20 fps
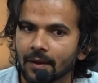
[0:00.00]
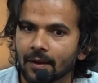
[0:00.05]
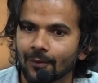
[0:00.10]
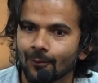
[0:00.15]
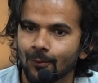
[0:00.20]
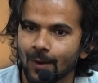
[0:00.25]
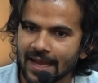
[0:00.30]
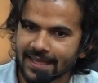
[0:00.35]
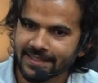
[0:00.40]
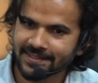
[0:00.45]

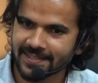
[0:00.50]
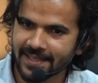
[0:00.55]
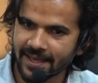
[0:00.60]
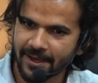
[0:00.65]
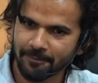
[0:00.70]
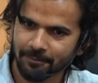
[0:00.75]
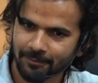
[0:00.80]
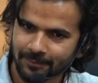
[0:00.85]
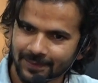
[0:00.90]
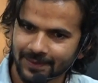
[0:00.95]
Why
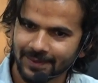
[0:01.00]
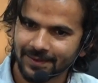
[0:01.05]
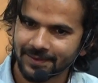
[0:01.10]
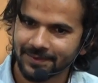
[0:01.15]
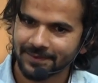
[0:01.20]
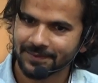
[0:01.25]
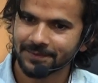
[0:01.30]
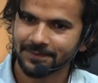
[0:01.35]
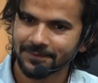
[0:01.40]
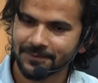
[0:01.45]
same?
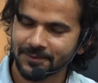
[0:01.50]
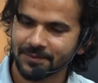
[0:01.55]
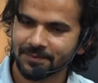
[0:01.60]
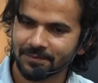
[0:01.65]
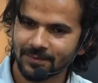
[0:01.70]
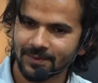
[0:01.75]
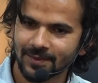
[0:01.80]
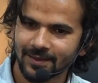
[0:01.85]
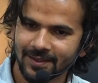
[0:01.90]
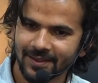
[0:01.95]

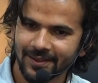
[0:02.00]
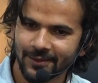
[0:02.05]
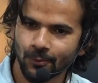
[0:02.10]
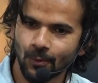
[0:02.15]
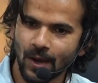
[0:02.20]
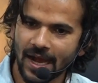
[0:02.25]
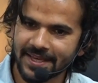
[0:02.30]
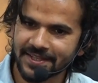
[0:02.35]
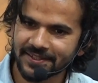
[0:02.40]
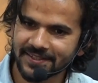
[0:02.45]

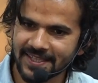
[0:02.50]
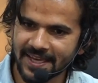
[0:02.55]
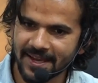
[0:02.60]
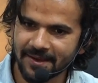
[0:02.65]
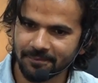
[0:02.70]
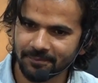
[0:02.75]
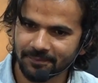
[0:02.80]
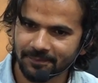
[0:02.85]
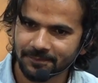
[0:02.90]
Why same?